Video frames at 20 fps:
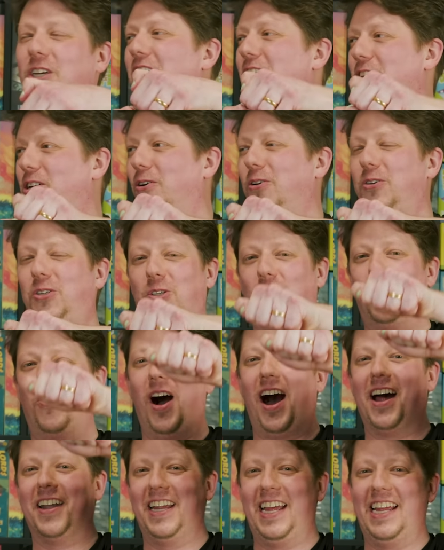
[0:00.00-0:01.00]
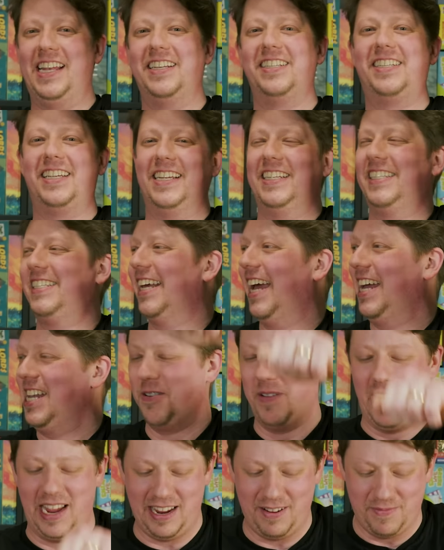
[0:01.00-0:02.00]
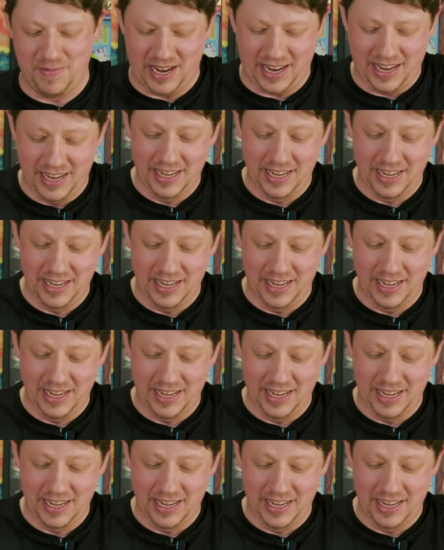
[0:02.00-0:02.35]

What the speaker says: your jaw unhinges and you eat me.